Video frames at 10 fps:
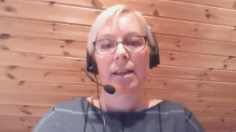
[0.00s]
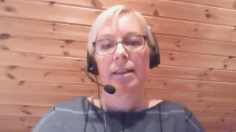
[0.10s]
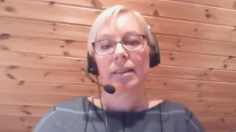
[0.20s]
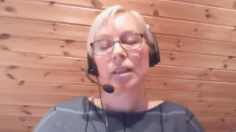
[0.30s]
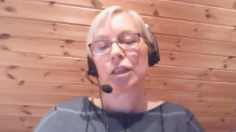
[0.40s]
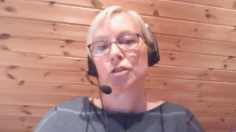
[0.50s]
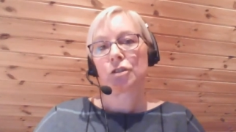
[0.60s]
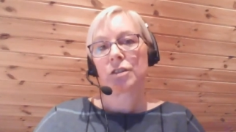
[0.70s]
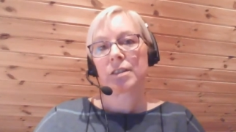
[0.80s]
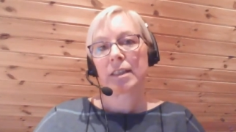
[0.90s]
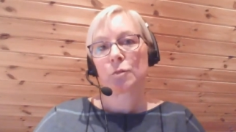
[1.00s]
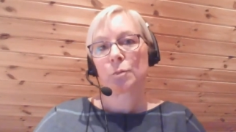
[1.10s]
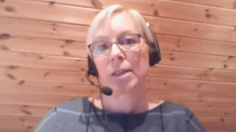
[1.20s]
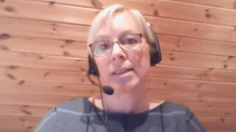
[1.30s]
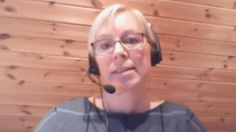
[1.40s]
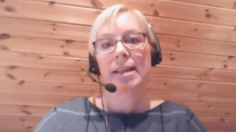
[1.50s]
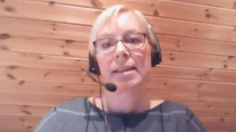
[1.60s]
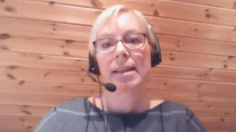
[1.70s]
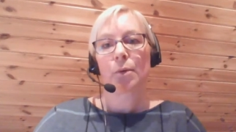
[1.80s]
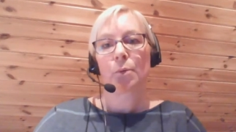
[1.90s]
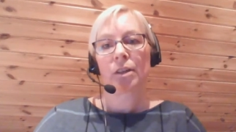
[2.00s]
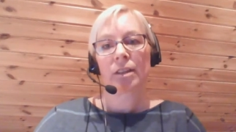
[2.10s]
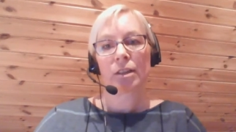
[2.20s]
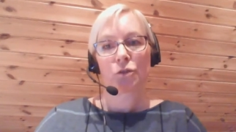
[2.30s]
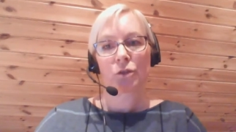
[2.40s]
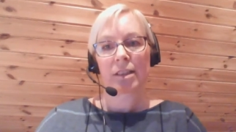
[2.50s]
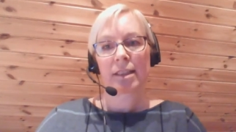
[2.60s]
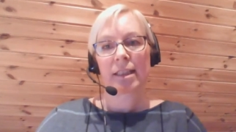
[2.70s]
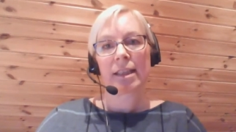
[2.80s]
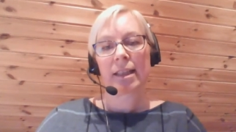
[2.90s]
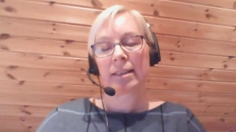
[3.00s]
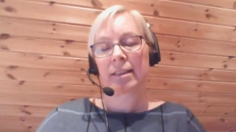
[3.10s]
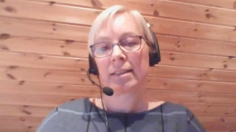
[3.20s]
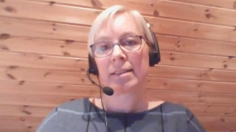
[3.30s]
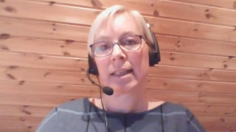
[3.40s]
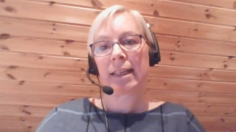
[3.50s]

The teachers expressed that they were interested in,